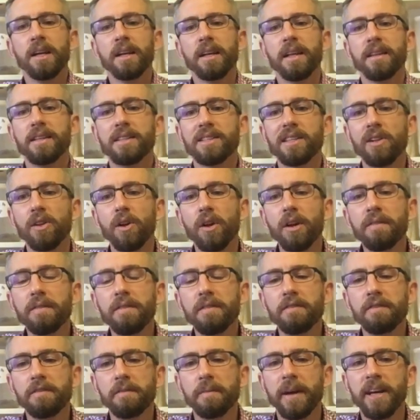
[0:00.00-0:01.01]
And there's a lot of
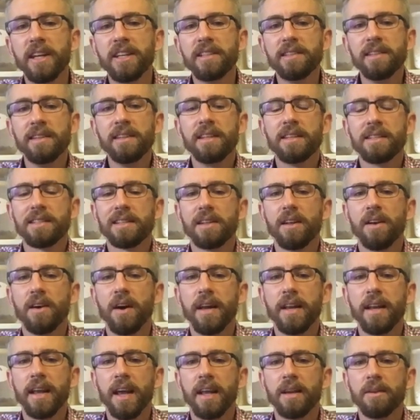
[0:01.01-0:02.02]
information in this
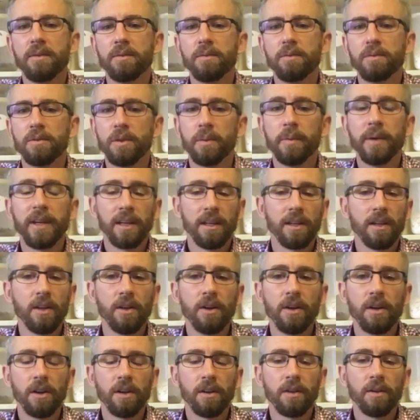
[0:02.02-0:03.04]
line, and that we can
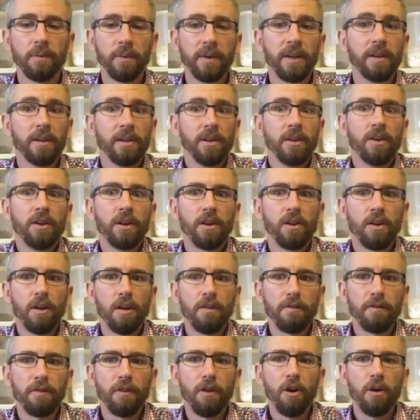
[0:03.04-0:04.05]
learn a
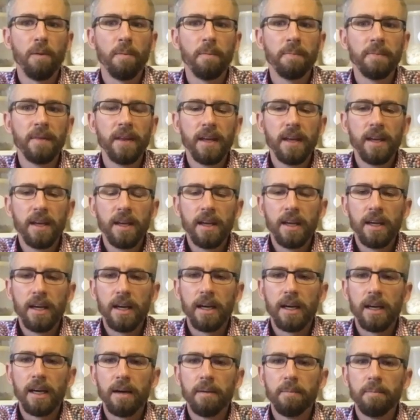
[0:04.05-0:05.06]
lot from.
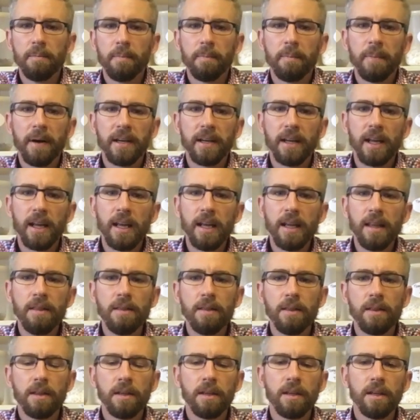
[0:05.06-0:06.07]
But
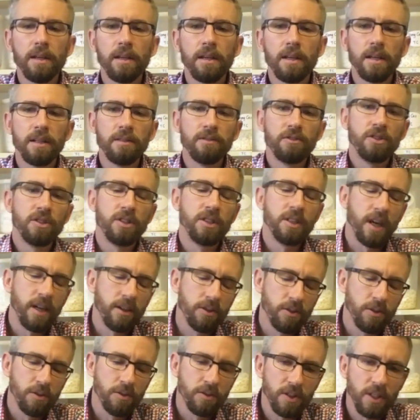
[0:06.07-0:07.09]
in the
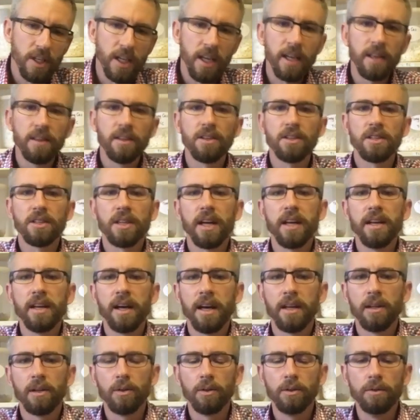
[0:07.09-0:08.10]
Zhang in the
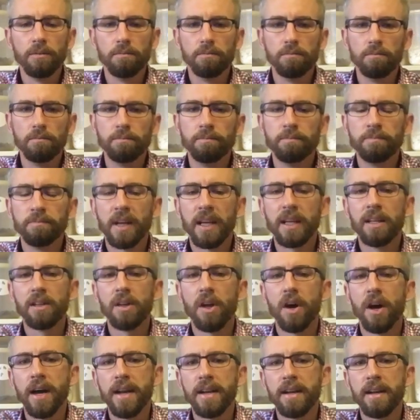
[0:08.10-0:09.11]
Shanhan Lun, in
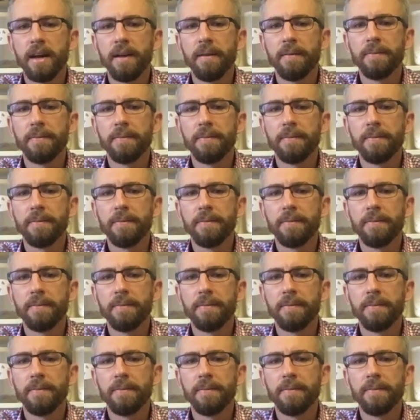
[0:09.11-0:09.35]
line